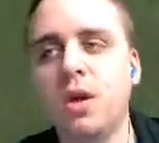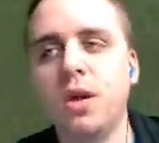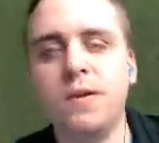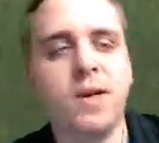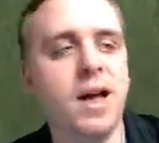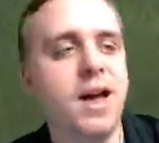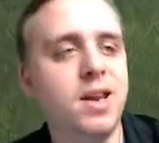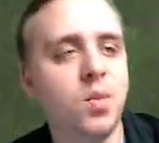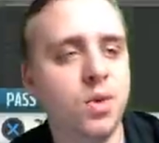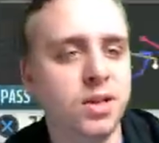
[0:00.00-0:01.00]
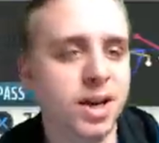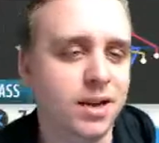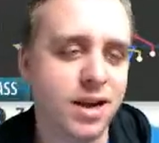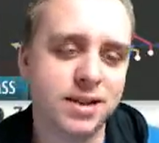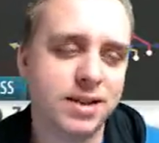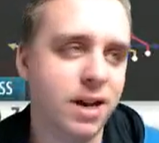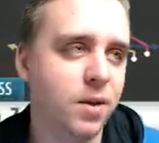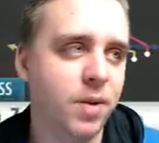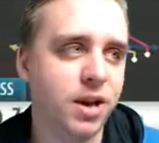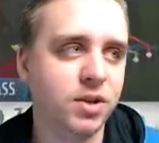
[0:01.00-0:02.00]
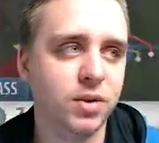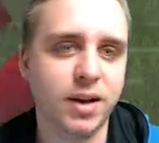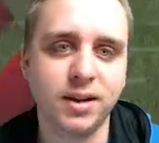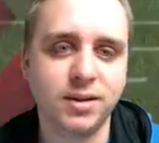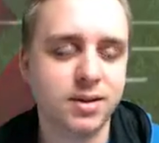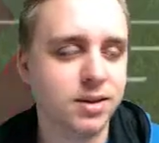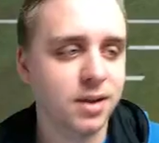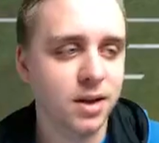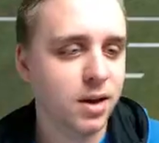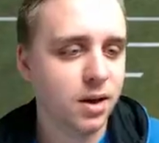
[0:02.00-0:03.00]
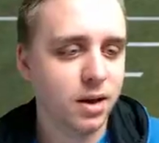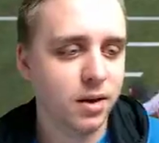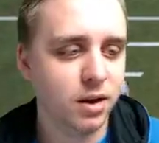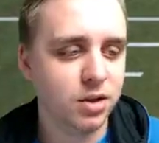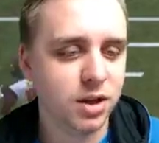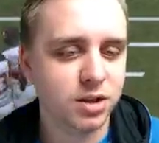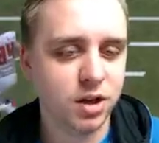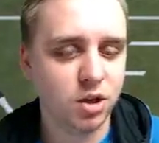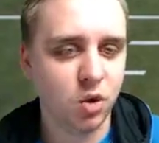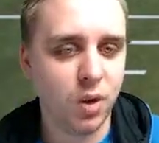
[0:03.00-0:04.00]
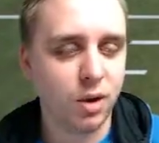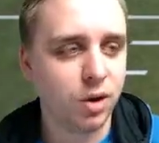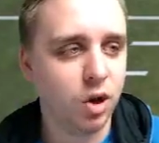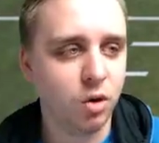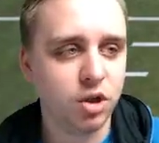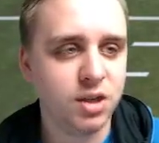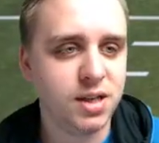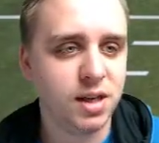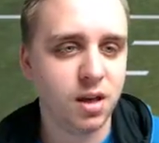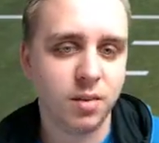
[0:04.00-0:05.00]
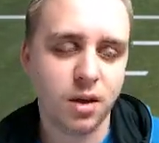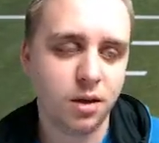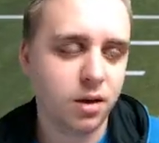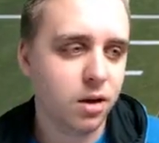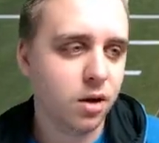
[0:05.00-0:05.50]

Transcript: Bowl? If I had to predict, I'd say the Patriots. They're just such a well-coached team.